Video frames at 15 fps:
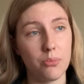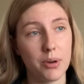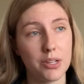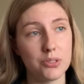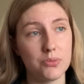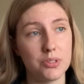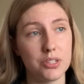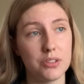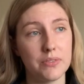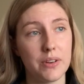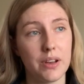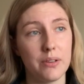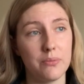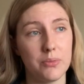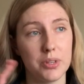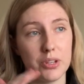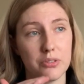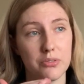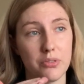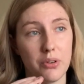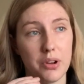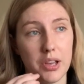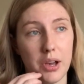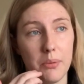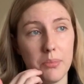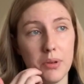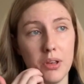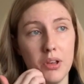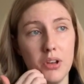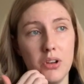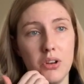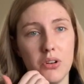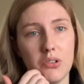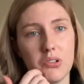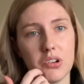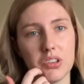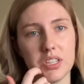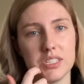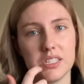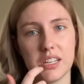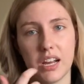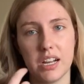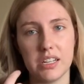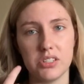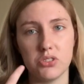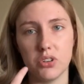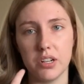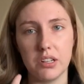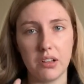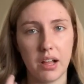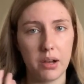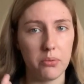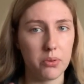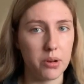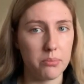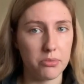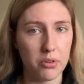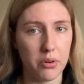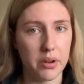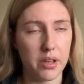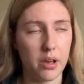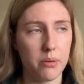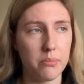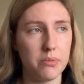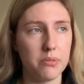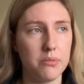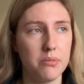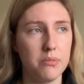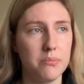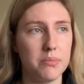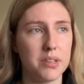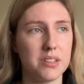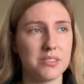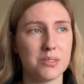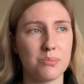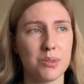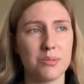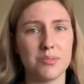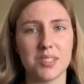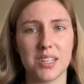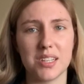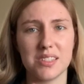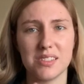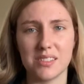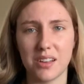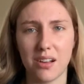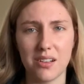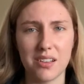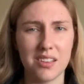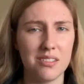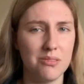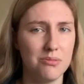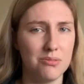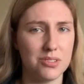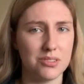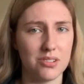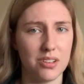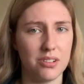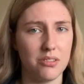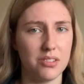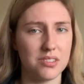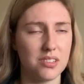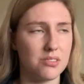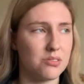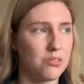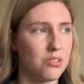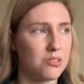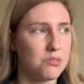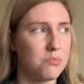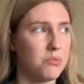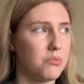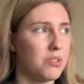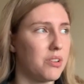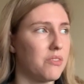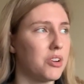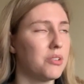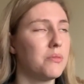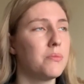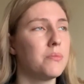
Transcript: much when you're throwing up, or at least I strain a lot when I'm throwing up because sometimes it gets stuck, which I know that sounds gross, but whatever.